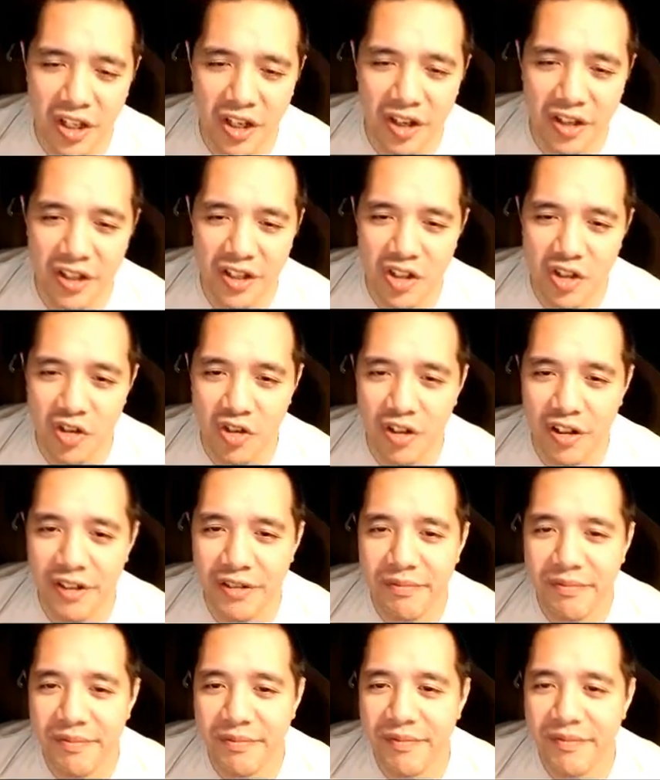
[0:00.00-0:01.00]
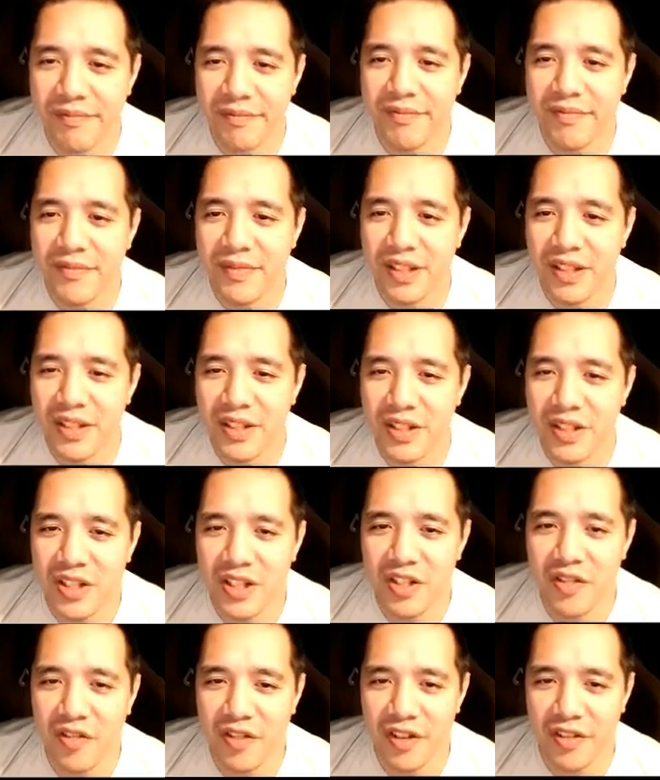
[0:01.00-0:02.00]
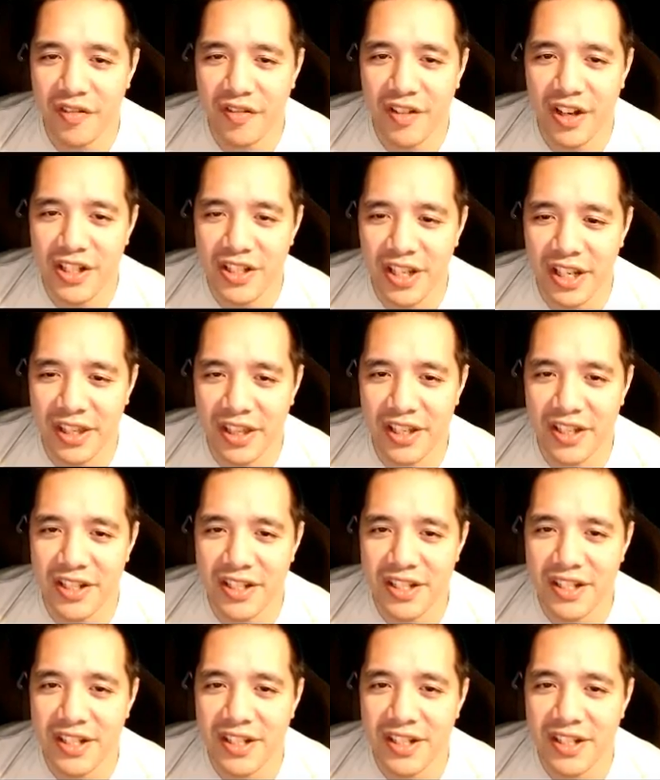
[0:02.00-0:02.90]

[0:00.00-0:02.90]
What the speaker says: on Destroy. Just for fights like this.